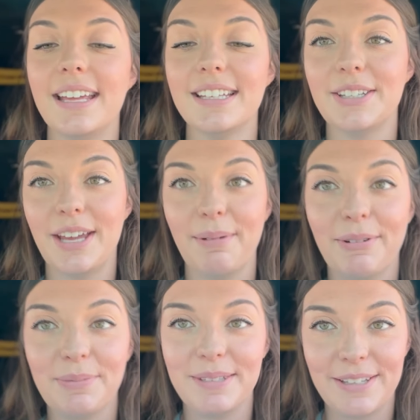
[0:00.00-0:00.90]
So now my
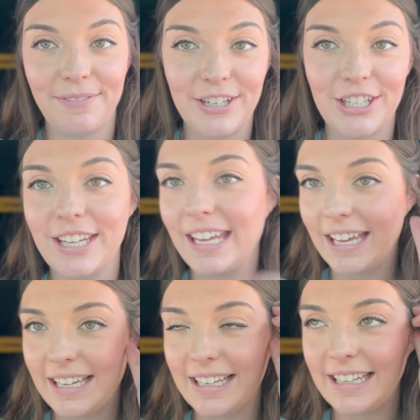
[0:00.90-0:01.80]
room is
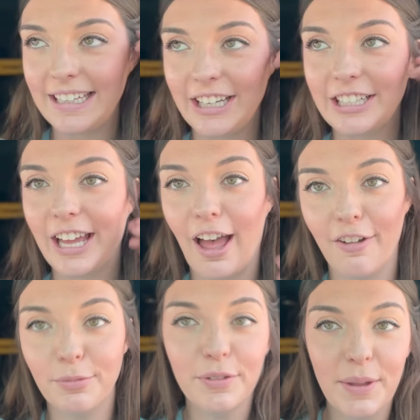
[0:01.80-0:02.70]
officially cleared
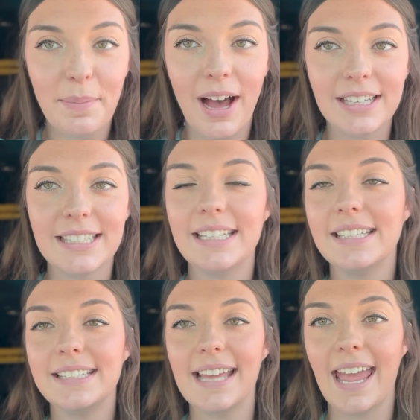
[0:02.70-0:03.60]
of moving
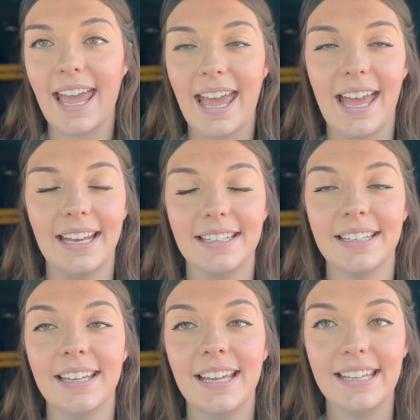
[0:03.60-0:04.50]
boxes and
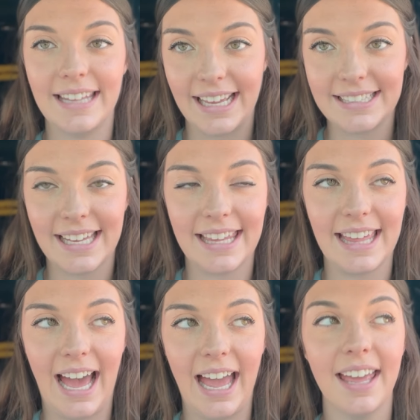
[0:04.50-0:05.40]
things like
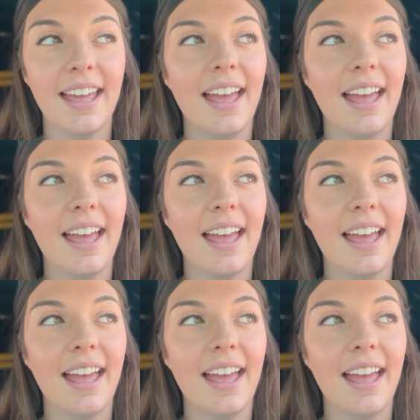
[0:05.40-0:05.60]
that.